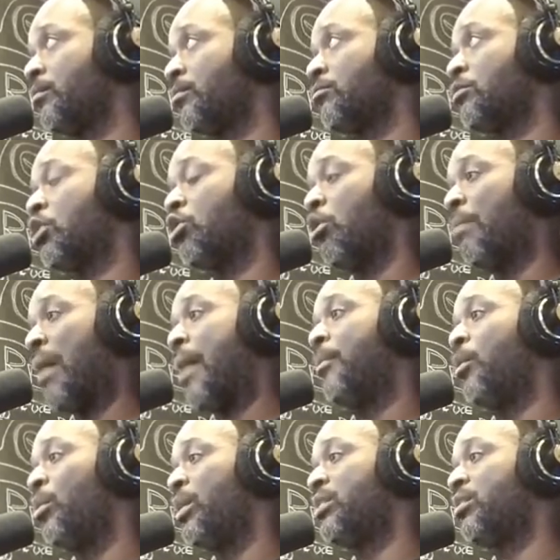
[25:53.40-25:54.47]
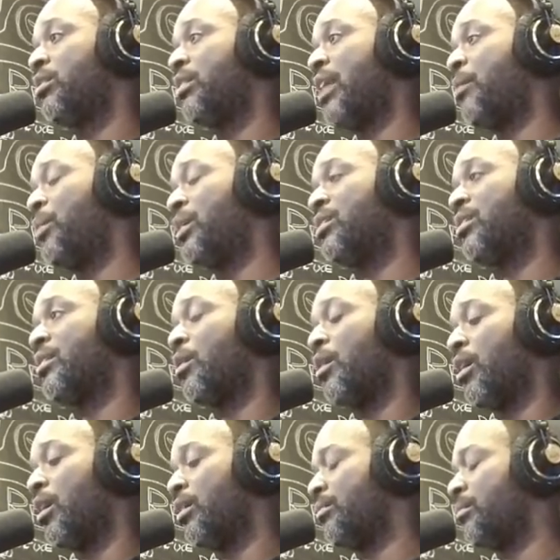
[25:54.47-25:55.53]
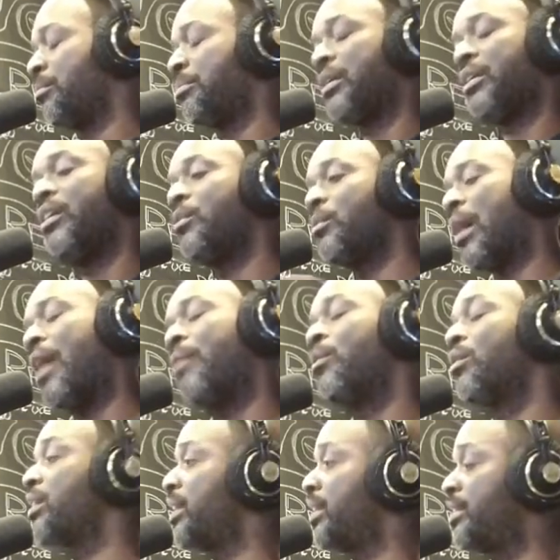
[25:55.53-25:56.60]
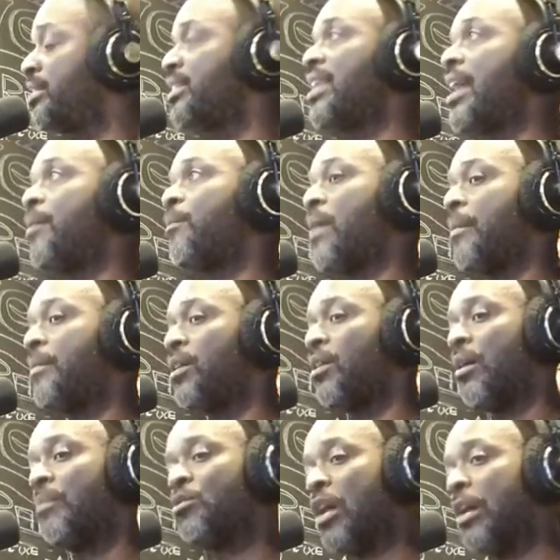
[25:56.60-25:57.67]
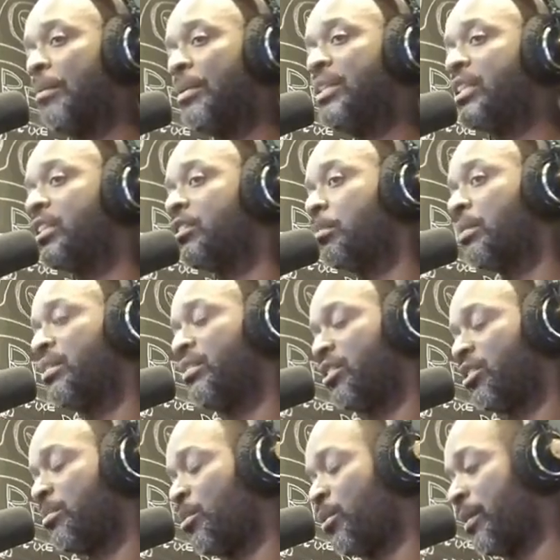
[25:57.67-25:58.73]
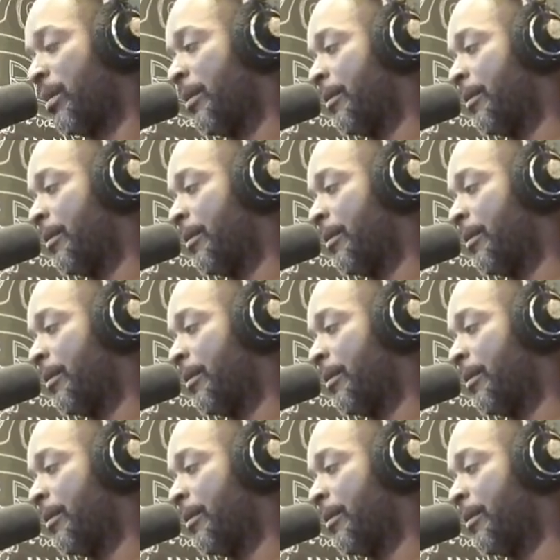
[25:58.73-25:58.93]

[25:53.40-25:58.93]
Because Obama went to, they went to the, uh, but anyway, I won't get into that rabbit hole. I'm trying to be disciplined this morning.